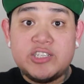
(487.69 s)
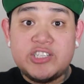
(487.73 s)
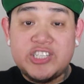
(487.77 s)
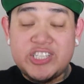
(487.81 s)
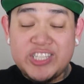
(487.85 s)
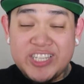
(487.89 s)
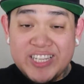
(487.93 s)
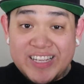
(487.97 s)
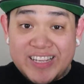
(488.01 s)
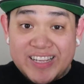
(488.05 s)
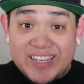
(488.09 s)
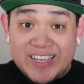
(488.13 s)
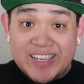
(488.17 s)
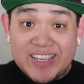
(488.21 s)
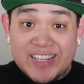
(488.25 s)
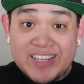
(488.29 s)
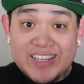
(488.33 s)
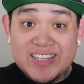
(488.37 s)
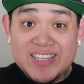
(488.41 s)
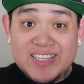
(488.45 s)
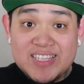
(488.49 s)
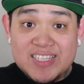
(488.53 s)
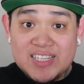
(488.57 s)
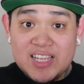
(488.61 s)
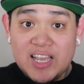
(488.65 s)
She
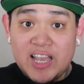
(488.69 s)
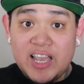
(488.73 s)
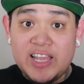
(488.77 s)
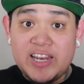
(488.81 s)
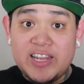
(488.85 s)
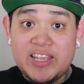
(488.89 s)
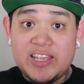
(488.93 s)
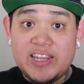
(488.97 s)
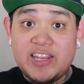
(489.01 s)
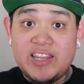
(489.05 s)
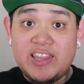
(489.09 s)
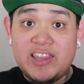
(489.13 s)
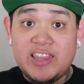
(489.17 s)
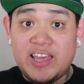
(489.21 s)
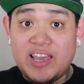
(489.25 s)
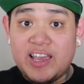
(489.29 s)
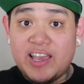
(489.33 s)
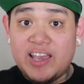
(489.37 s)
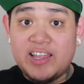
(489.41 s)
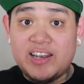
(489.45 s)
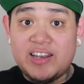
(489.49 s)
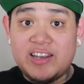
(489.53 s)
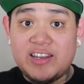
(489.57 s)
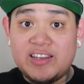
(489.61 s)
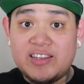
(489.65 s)
decided
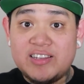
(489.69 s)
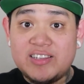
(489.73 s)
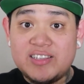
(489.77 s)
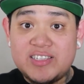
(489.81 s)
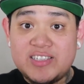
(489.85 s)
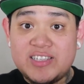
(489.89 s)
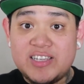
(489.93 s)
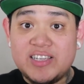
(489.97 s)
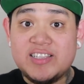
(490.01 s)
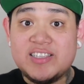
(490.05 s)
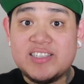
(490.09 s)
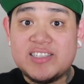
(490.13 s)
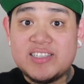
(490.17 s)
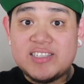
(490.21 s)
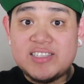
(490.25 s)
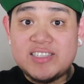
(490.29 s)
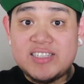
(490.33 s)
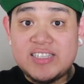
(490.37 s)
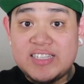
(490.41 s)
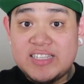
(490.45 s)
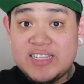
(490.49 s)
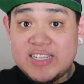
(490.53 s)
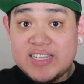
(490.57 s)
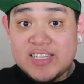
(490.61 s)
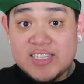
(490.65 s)
that since
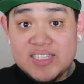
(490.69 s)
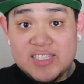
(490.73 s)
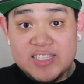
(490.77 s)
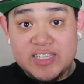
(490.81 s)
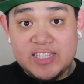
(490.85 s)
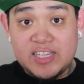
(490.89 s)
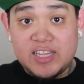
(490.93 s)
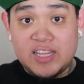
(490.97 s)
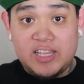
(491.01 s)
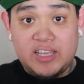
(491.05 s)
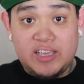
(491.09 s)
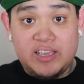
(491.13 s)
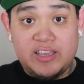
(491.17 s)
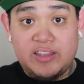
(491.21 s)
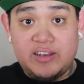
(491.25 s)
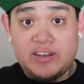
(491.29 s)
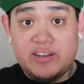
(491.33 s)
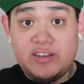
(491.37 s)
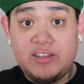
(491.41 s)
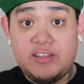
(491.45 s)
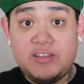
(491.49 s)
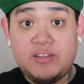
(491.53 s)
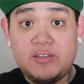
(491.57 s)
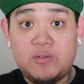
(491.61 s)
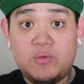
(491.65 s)

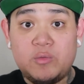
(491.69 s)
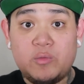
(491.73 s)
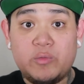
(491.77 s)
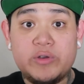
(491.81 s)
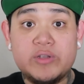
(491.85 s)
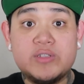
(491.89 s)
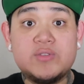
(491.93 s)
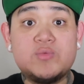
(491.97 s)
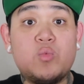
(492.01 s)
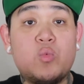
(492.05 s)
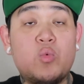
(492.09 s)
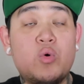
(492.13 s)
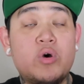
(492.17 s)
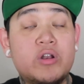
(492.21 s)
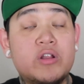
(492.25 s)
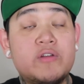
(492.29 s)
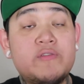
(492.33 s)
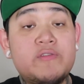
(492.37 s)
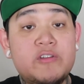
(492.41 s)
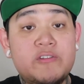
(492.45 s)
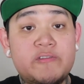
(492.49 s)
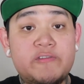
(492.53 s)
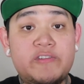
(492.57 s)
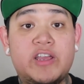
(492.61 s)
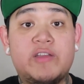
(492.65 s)
Disneyland was one
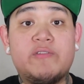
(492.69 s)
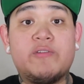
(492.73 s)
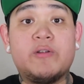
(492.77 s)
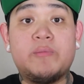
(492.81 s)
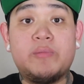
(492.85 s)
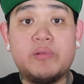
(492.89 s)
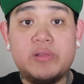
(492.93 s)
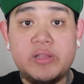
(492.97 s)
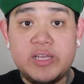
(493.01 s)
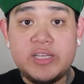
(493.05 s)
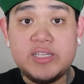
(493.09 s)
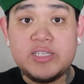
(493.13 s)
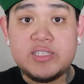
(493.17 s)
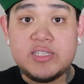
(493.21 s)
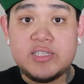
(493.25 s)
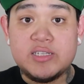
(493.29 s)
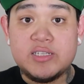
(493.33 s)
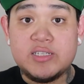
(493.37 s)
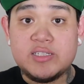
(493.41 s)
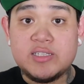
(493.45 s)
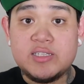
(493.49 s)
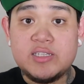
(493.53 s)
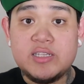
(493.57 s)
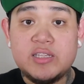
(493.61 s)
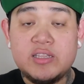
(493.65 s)
of their favorite
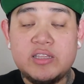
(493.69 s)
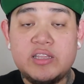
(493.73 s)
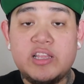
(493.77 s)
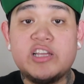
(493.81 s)
places,